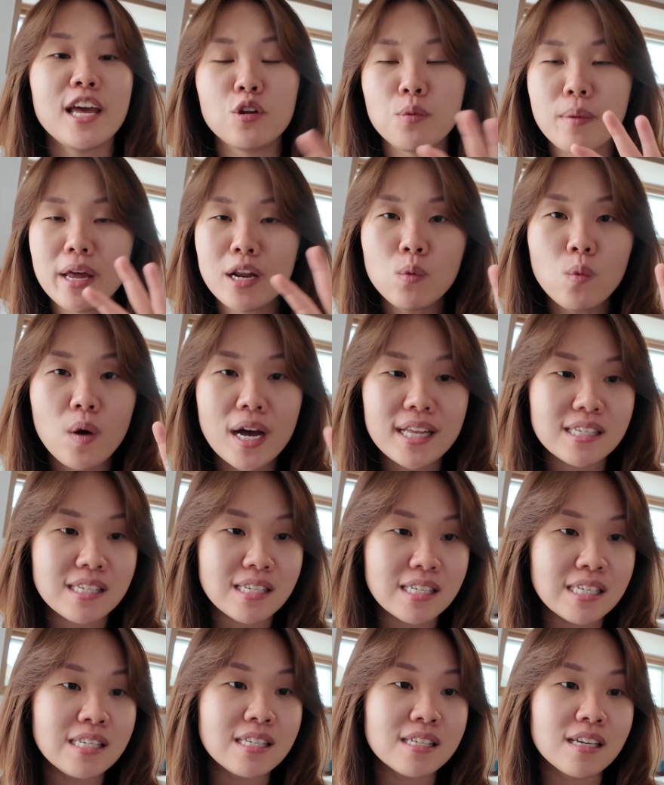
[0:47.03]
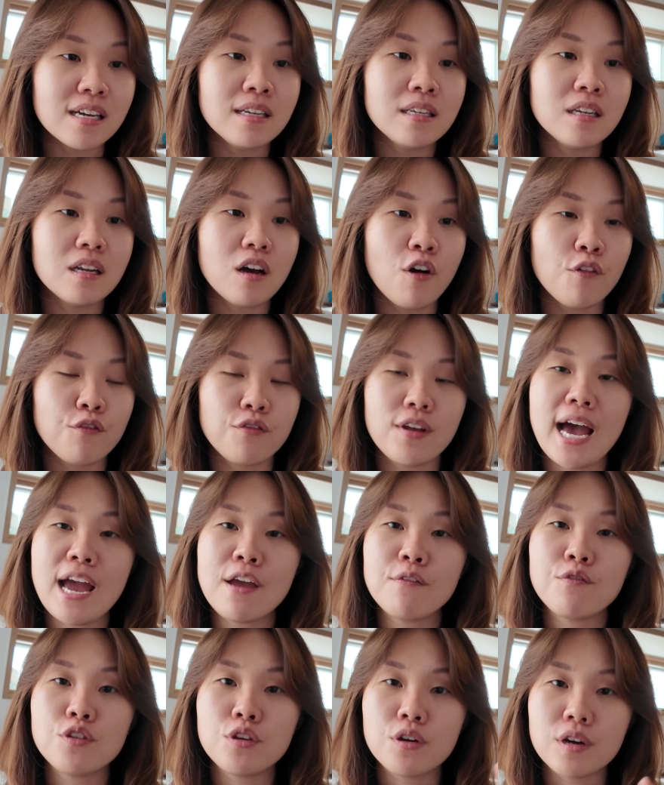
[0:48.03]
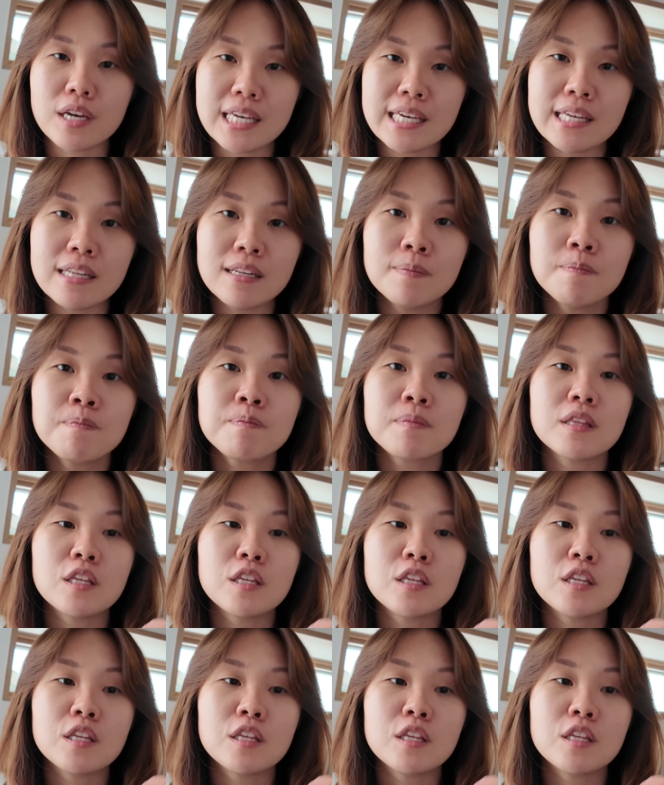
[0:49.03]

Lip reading: And no matter what season of life you're in,